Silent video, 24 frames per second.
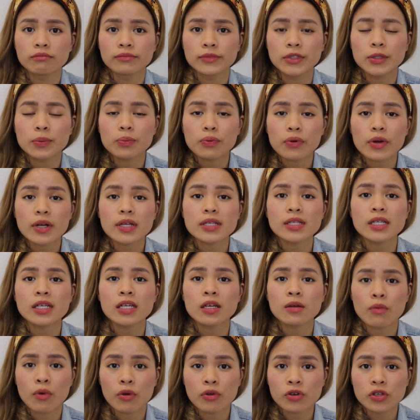depressing
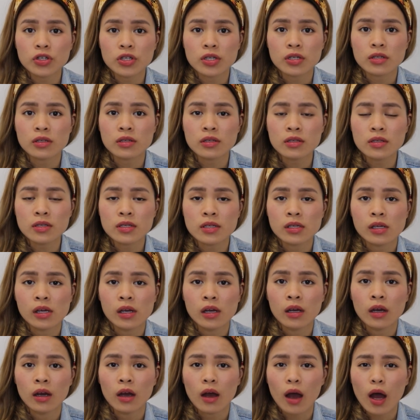emotions
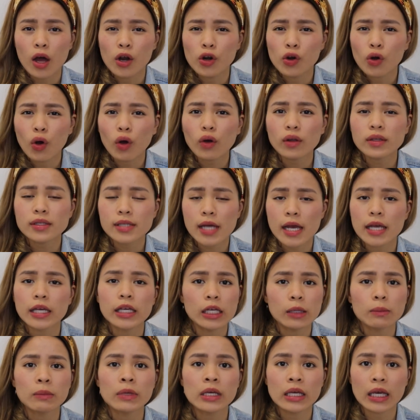are not
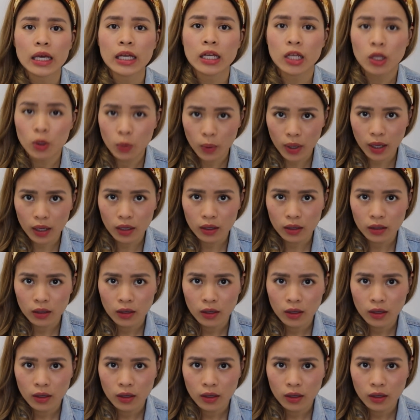taking me anywhere.